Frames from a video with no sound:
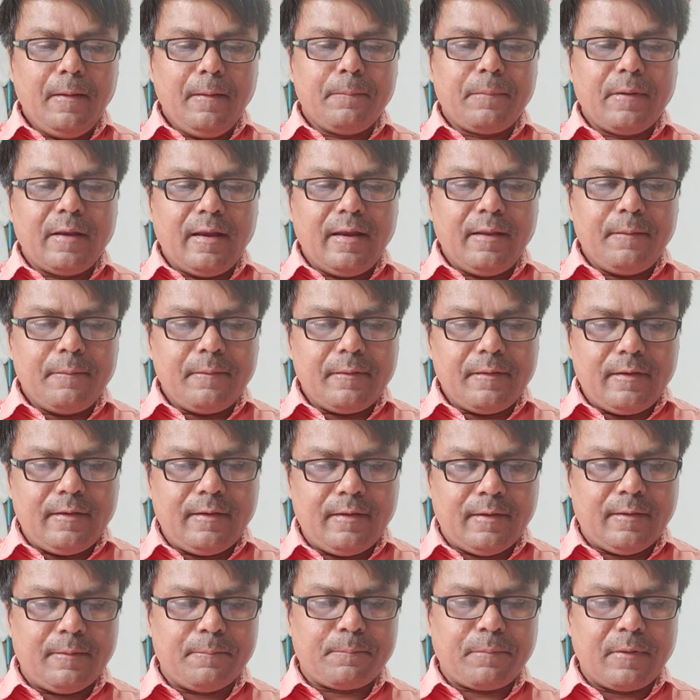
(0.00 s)

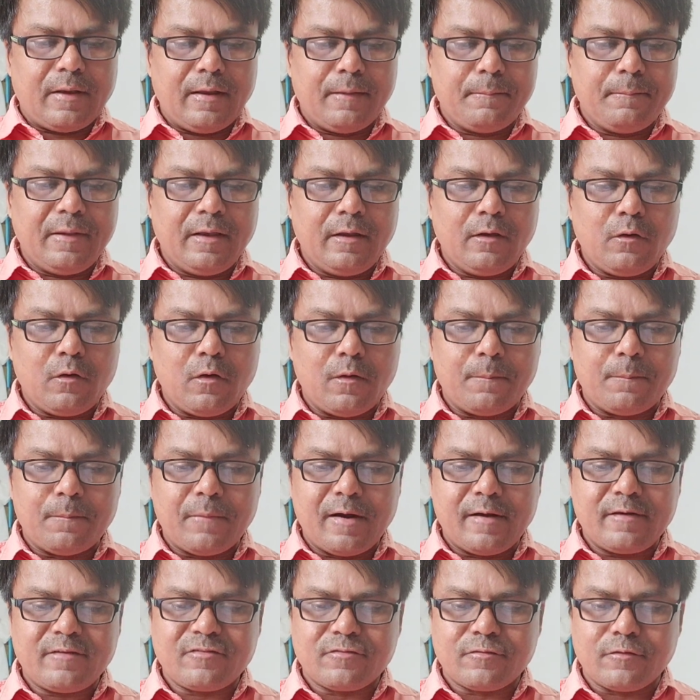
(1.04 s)
Flaming
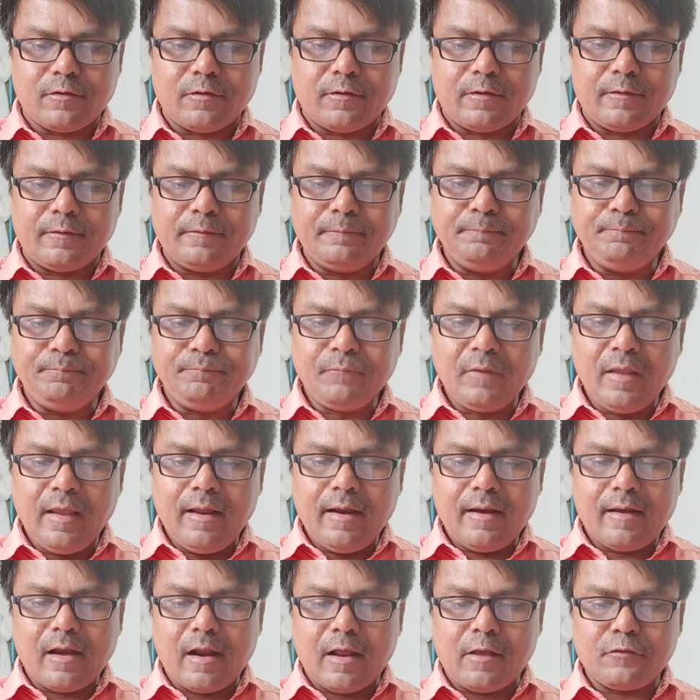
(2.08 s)
combustion
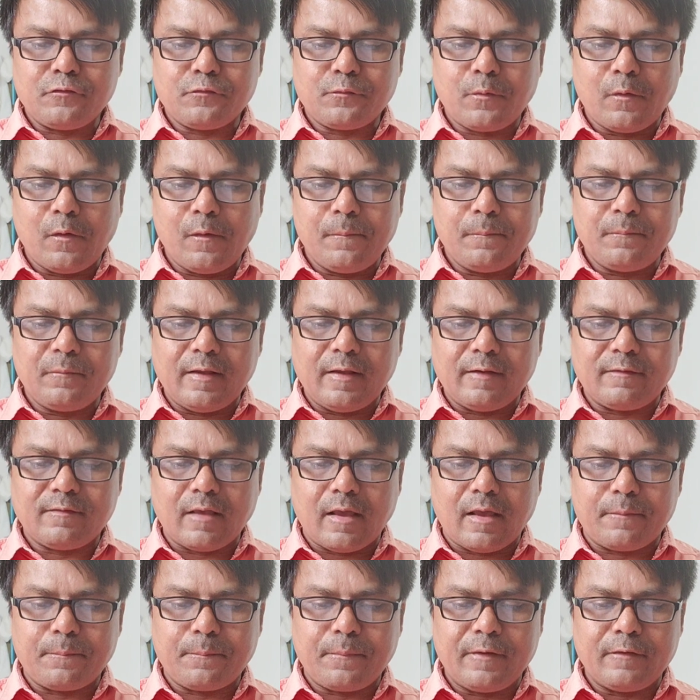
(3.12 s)
transforms the
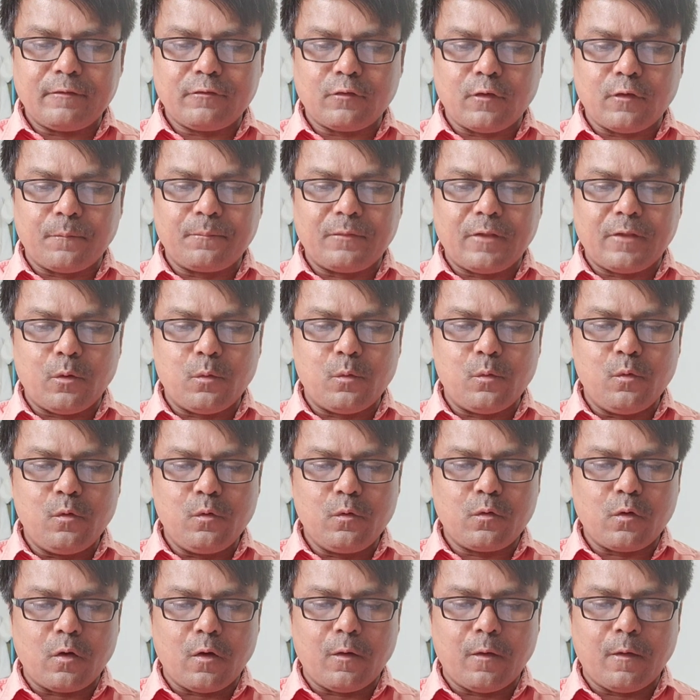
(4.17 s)
surface of the
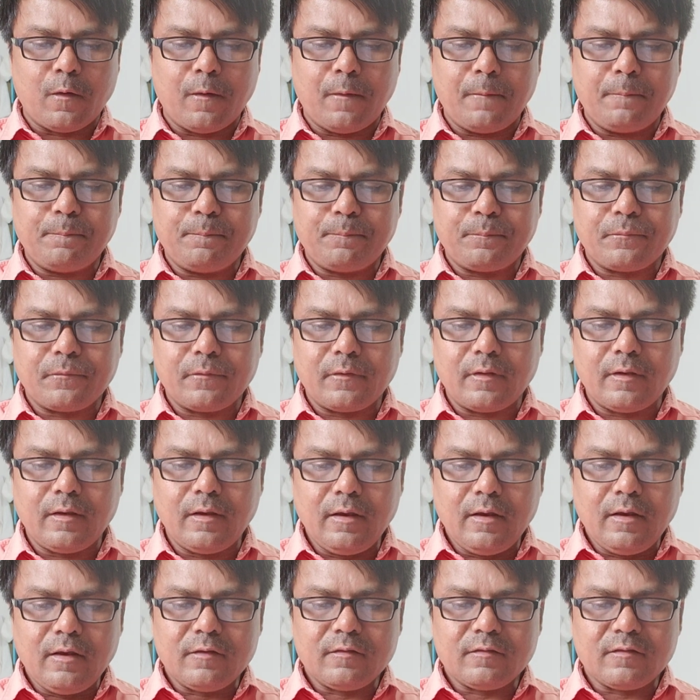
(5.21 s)
wood of
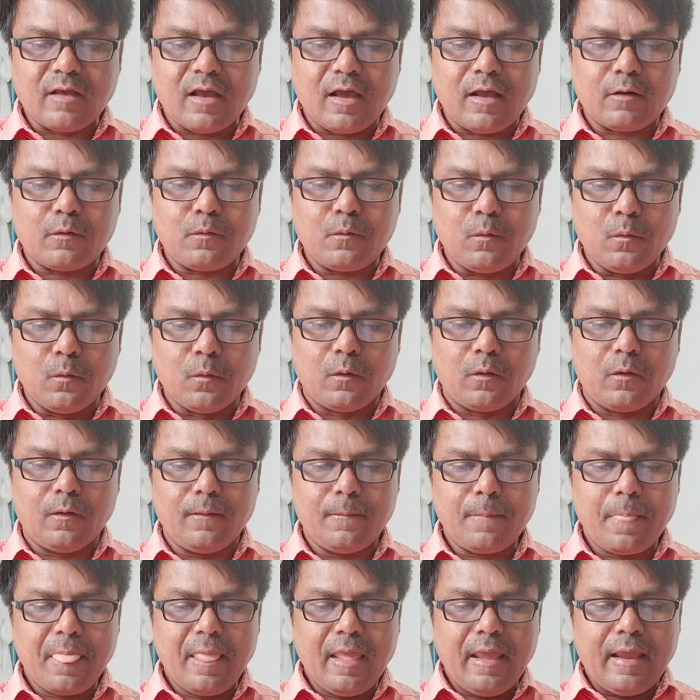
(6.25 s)
charcoal
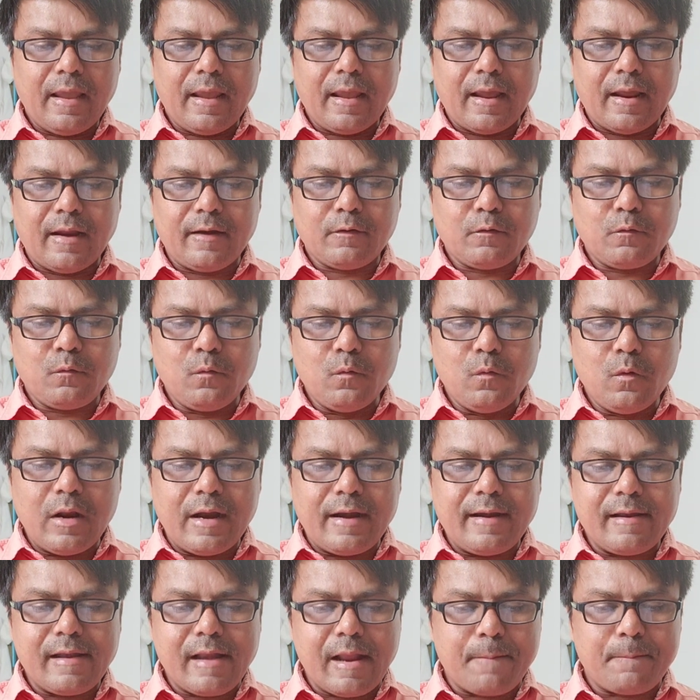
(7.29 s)
at
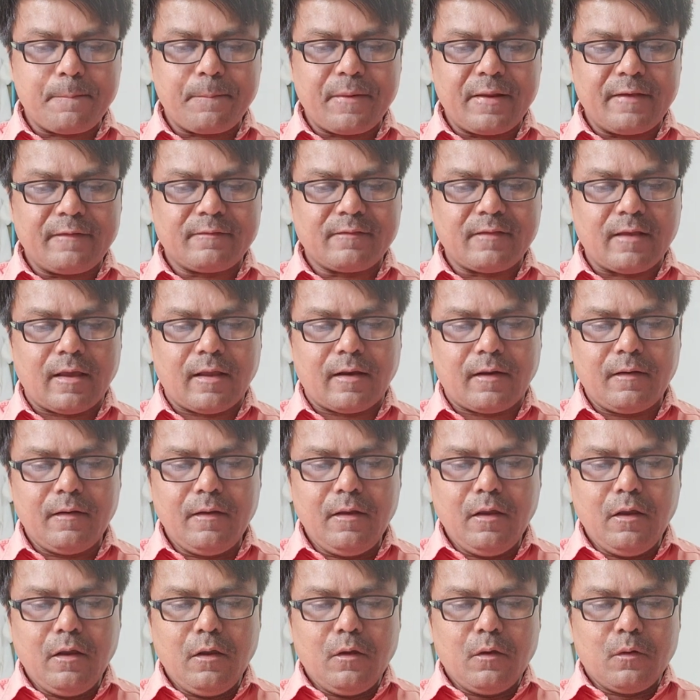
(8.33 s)
cooler temperature.
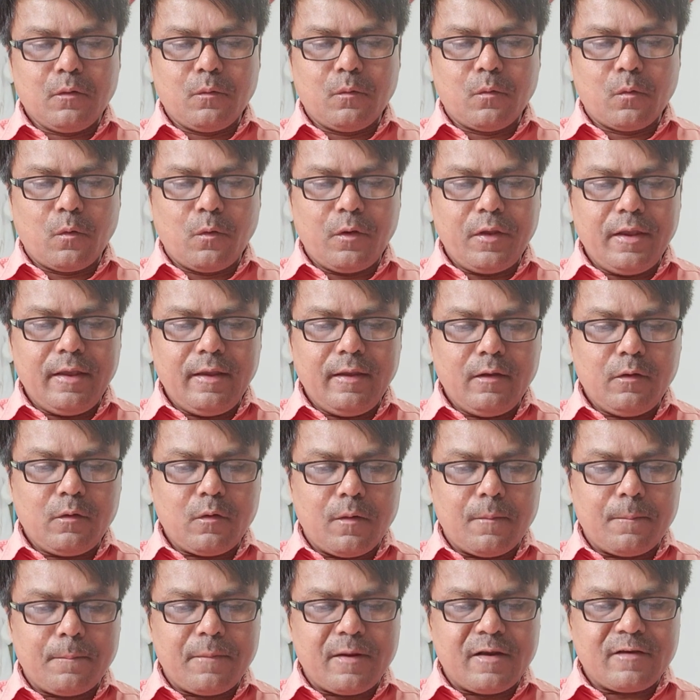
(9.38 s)
Growing
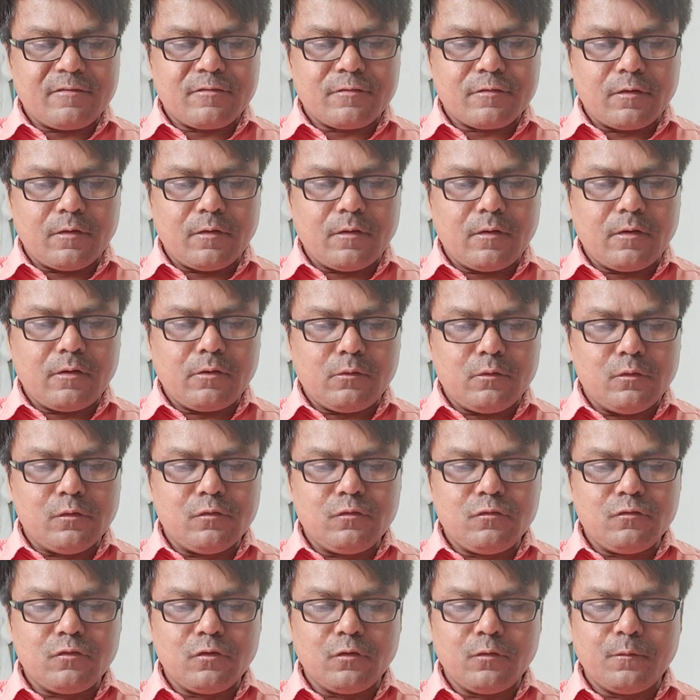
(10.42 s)
combustion
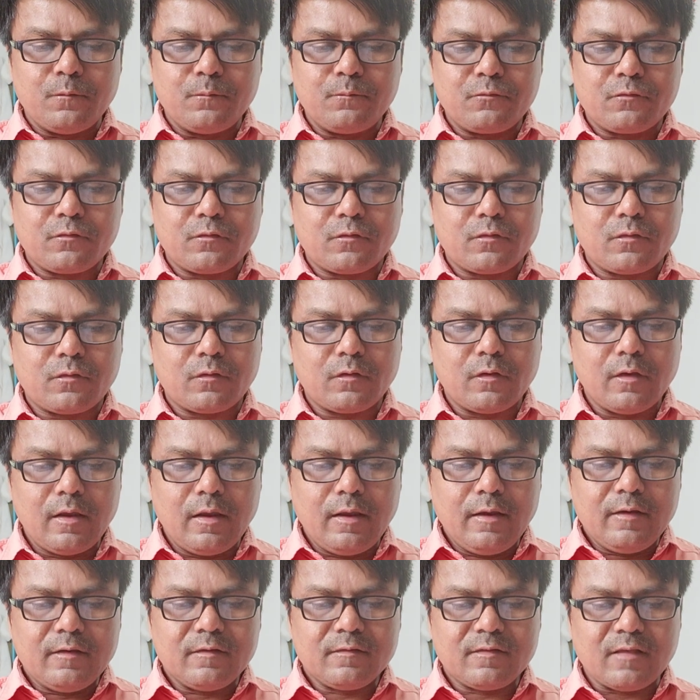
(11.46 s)
consumes
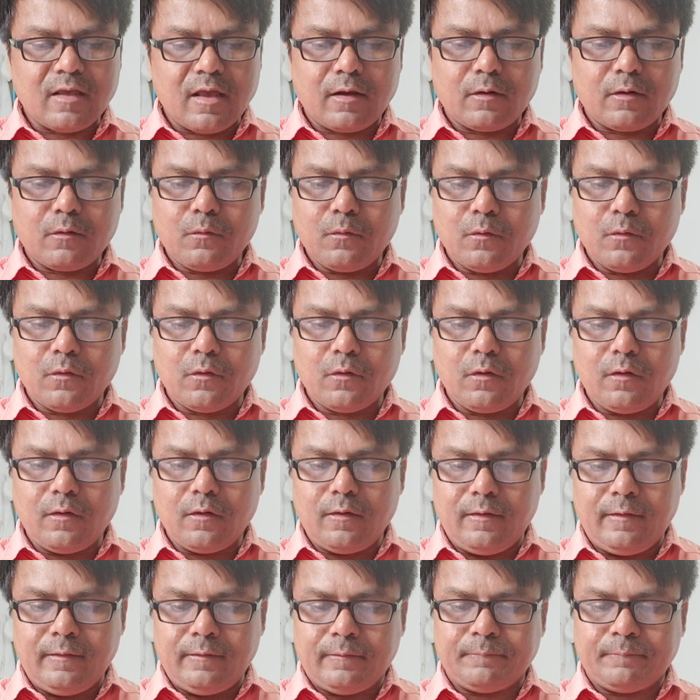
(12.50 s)
charcoal,